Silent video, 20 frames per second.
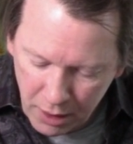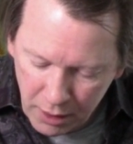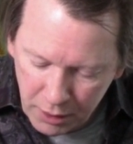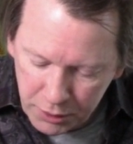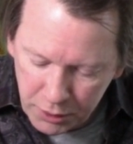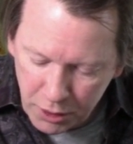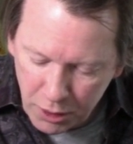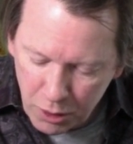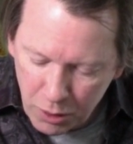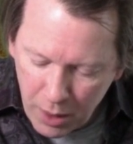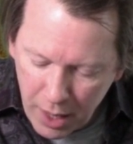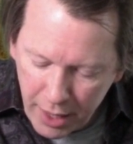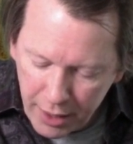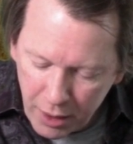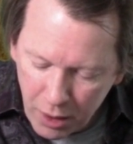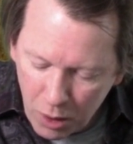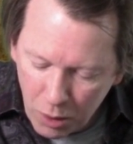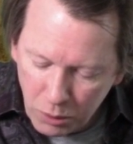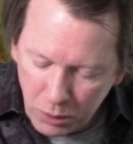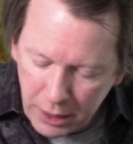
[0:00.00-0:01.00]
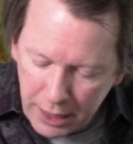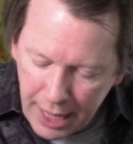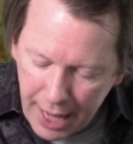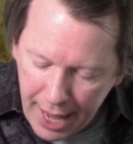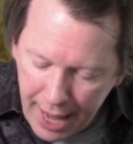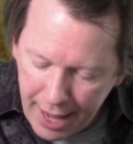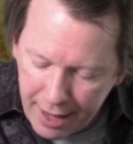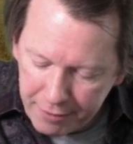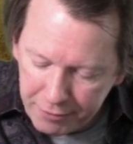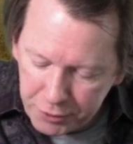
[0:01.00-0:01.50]
So I only
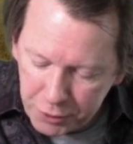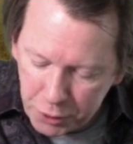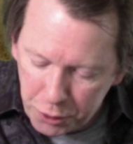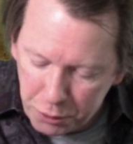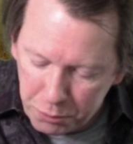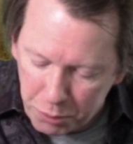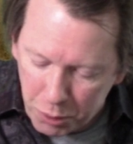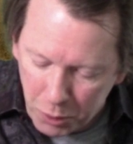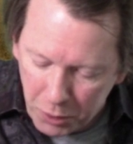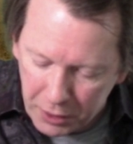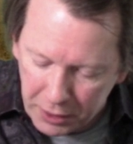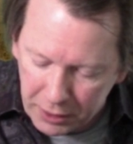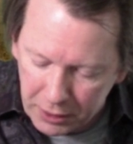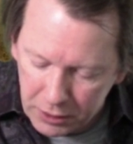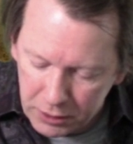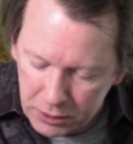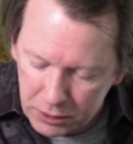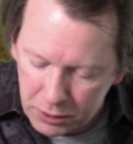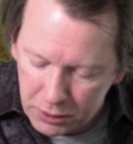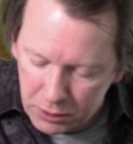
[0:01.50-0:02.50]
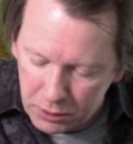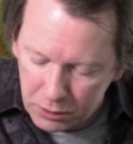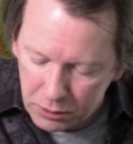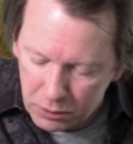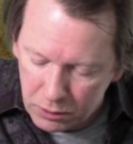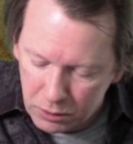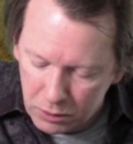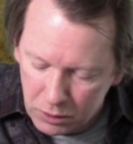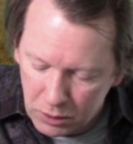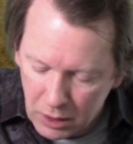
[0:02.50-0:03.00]
have 2 points,
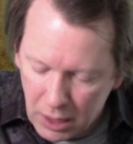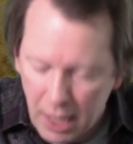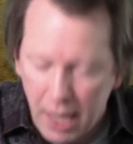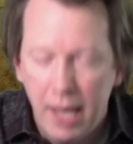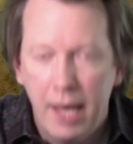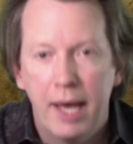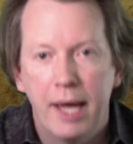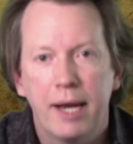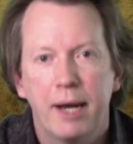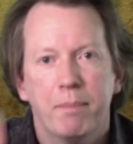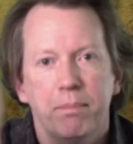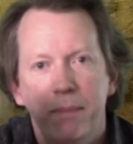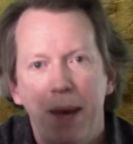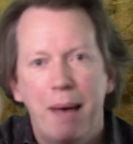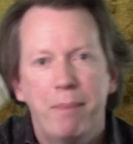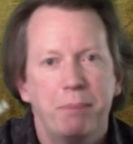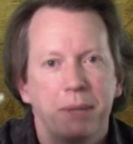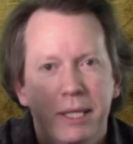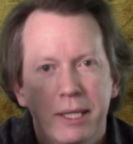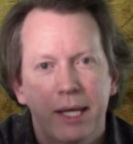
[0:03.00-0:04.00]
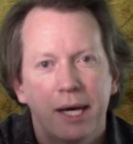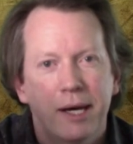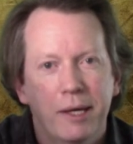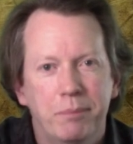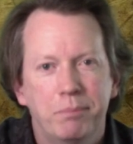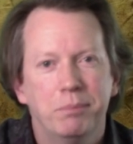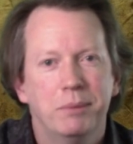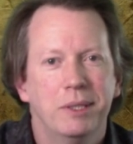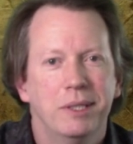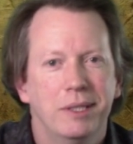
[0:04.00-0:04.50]
and I'm mapping
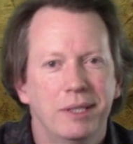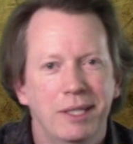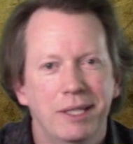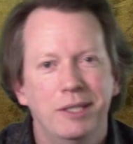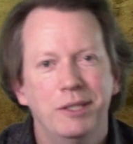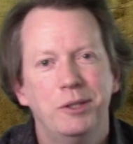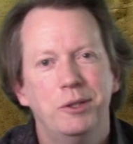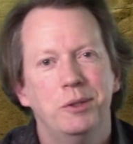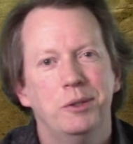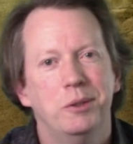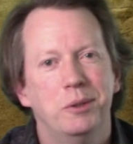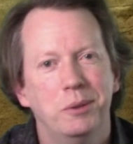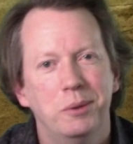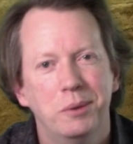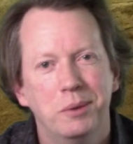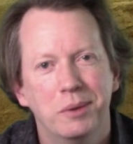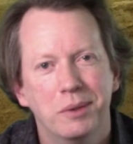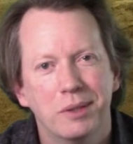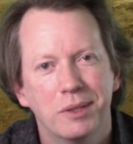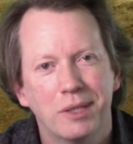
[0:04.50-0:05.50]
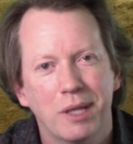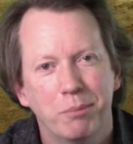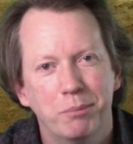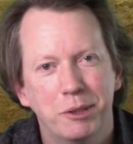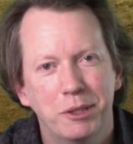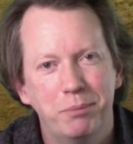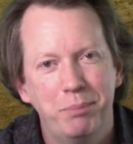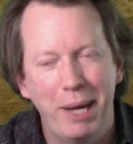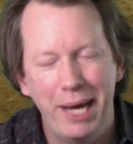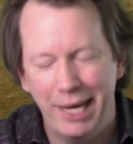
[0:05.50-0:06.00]
them into some
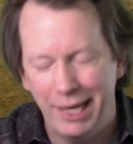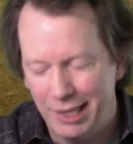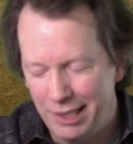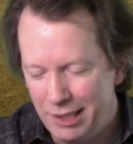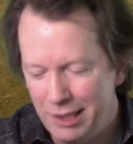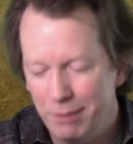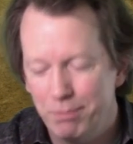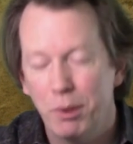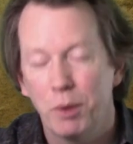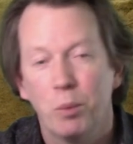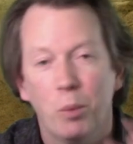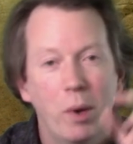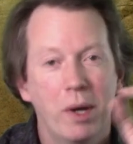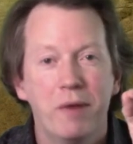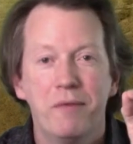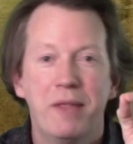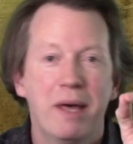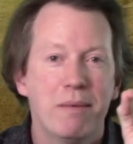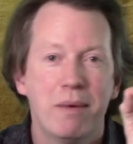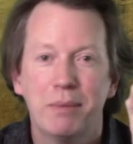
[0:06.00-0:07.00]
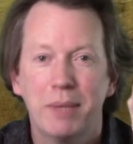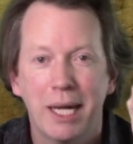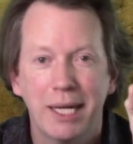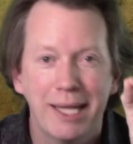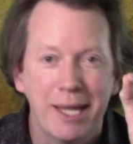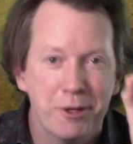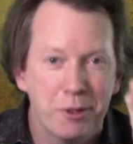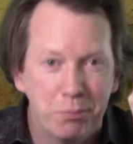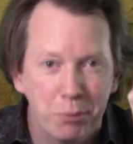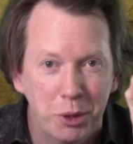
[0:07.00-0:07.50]
space, but one of them I'm not
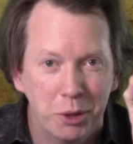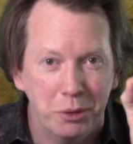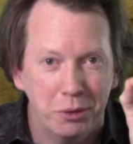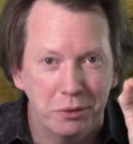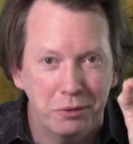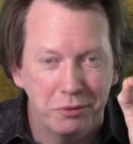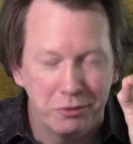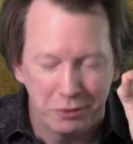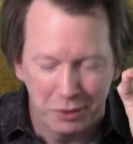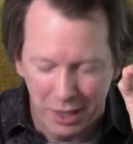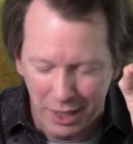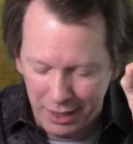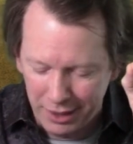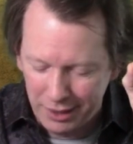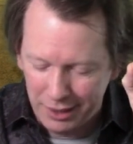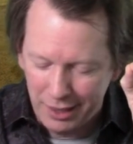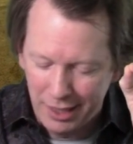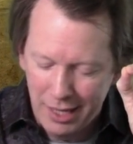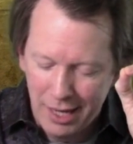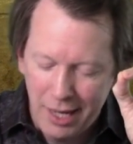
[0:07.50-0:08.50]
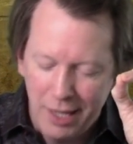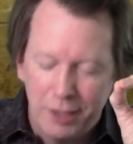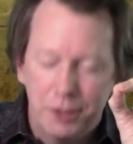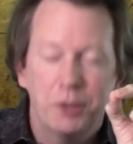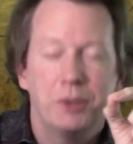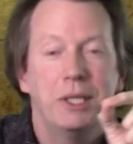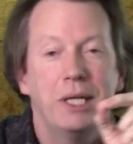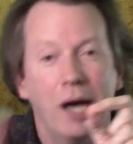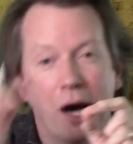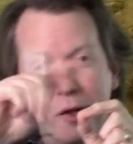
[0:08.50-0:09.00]
allowed to move, right?
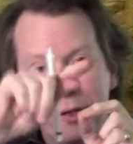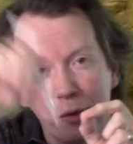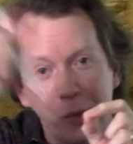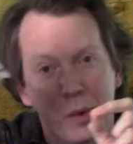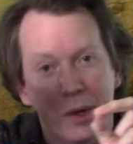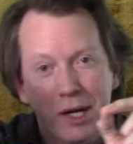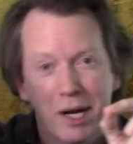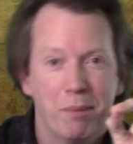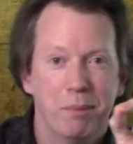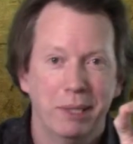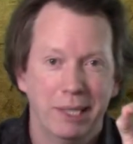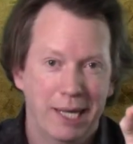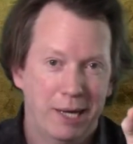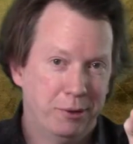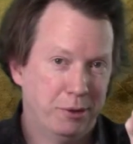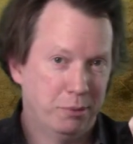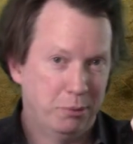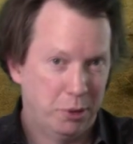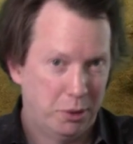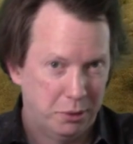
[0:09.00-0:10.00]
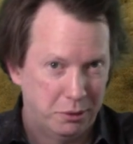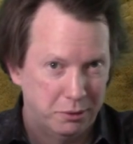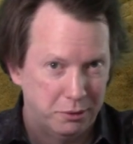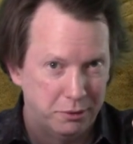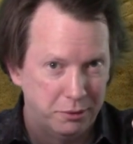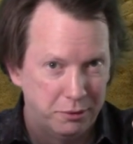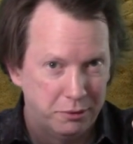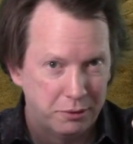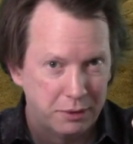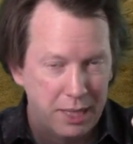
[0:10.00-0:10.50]
So the other one I'm allowed to move.
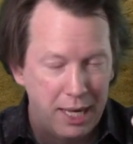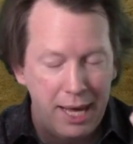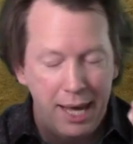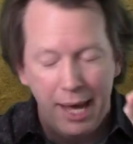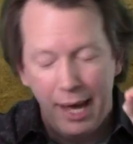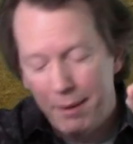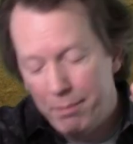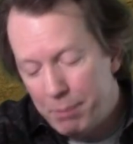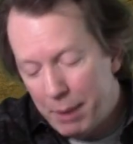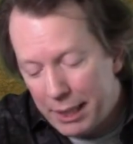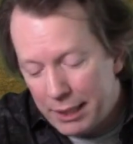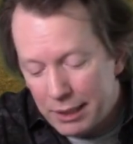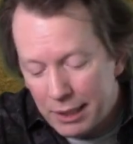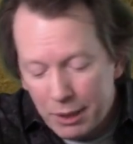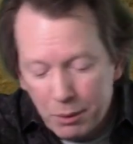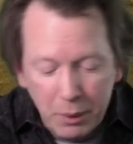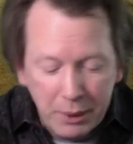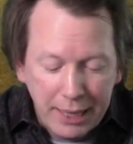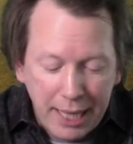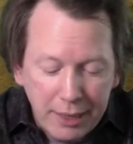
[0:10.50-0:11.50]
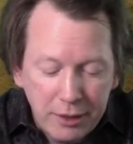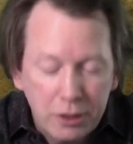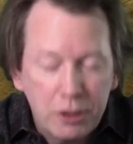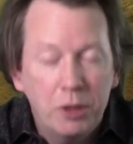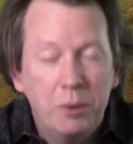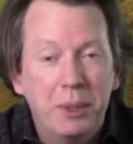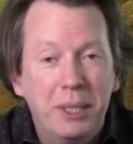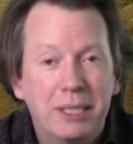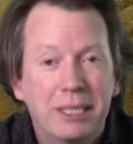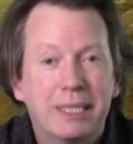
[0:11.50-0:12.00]
And basically what that's
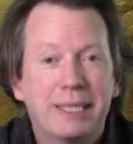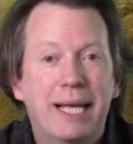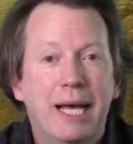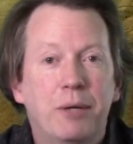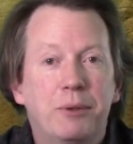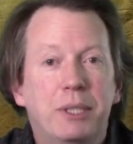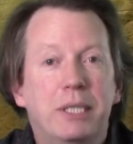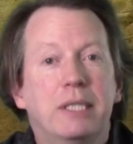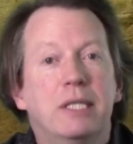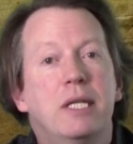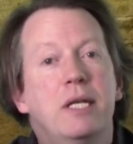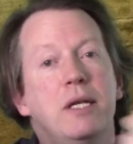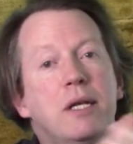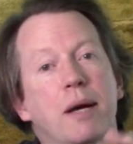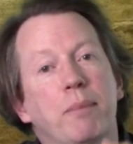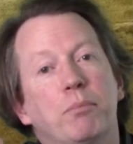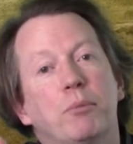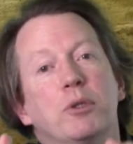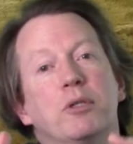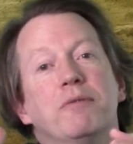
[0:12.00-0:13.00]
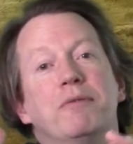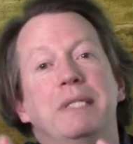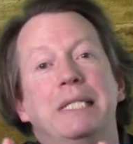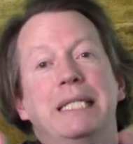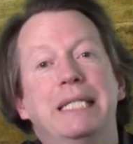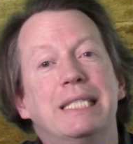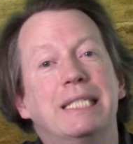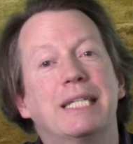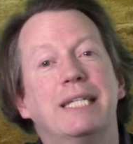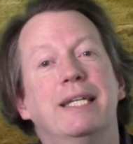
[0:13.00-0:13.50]
doing is just counting the number of
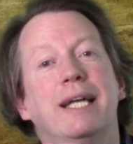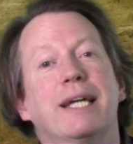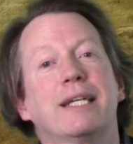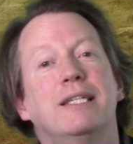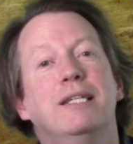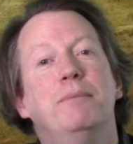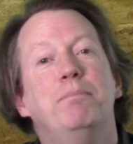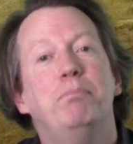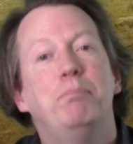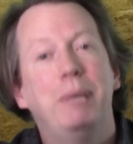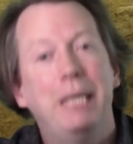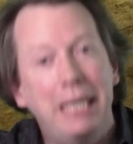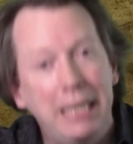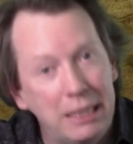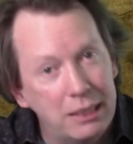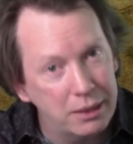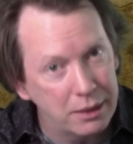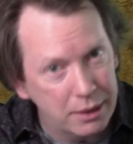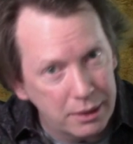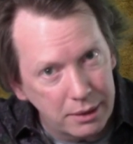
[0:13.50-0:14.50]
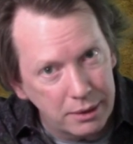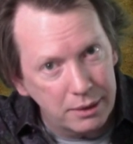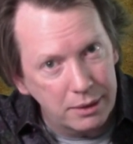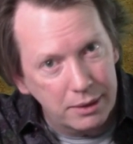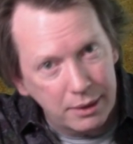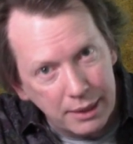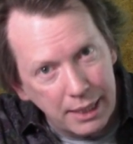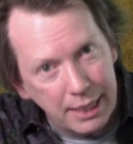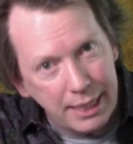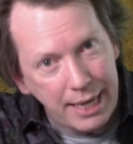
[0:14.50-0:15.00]
disconnected
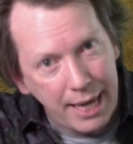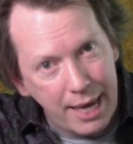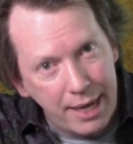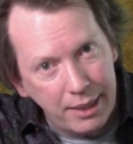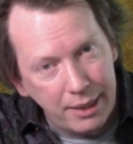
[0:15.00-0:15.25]
pieces that